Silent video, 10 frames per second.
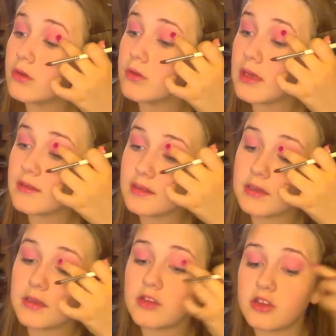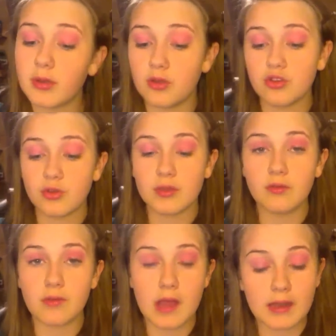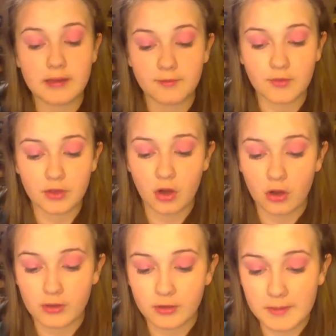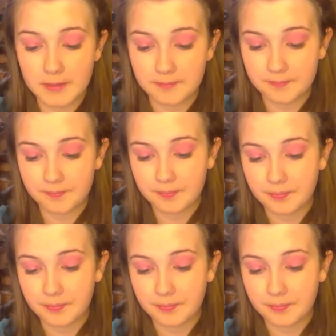to where you can see that it's supposed to be red for Harley Quinn.